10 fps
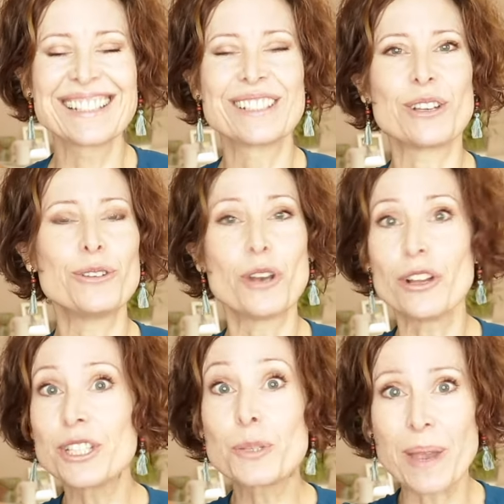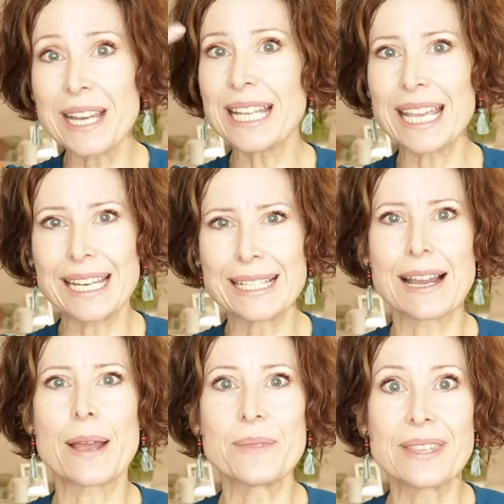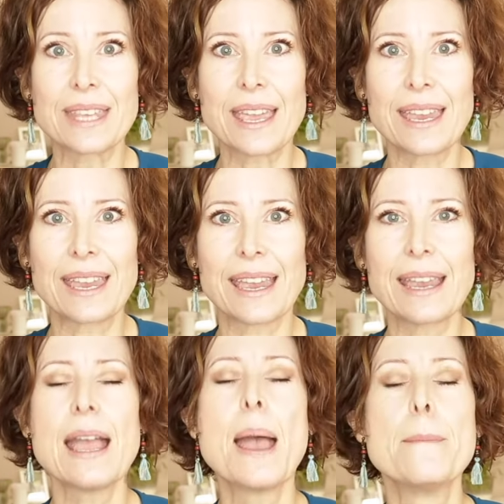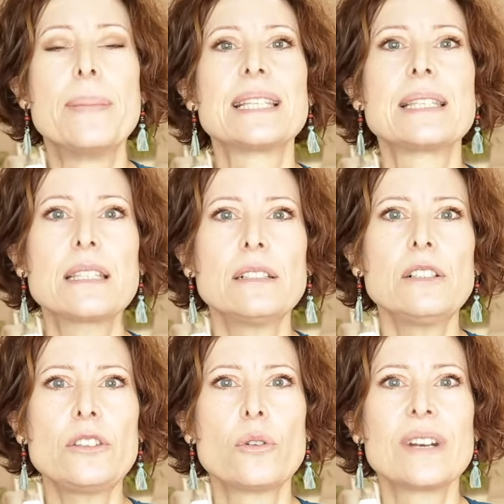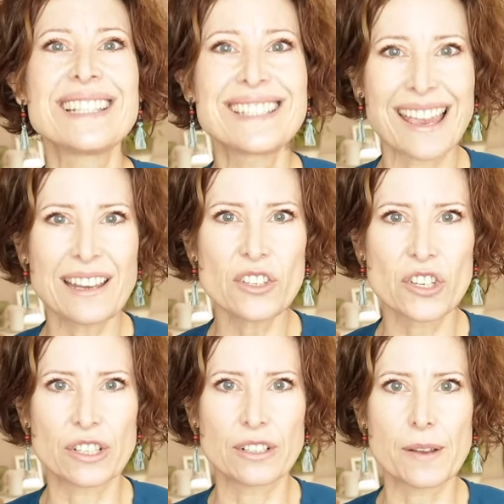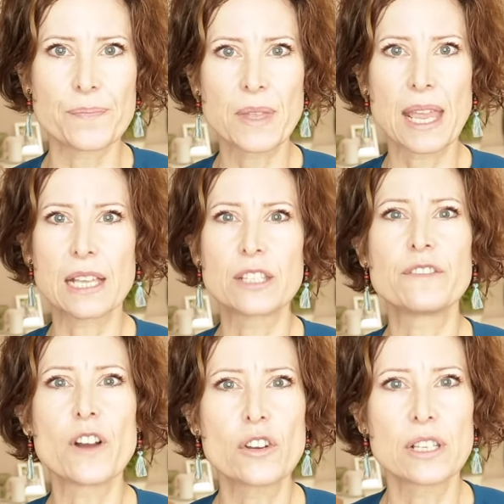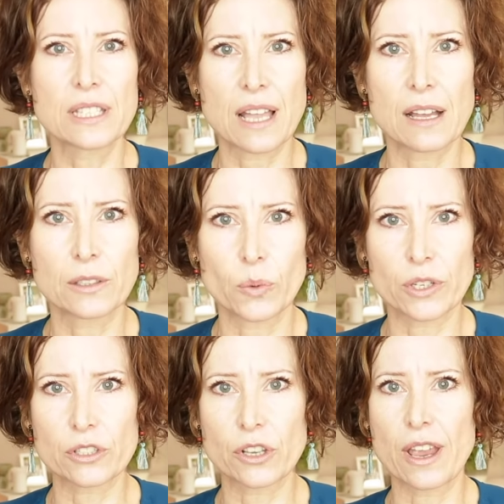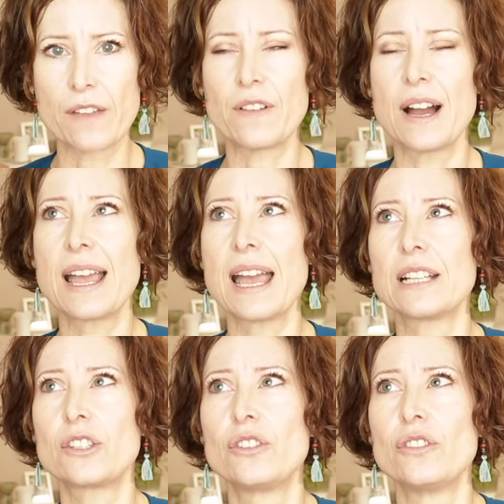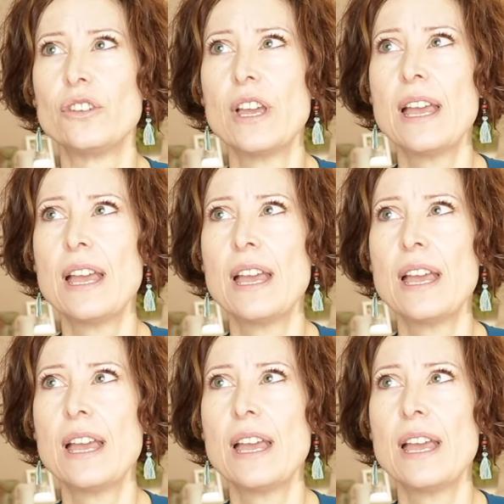So you don't spend any time thinking, but still your attention is focused outward. So if I had to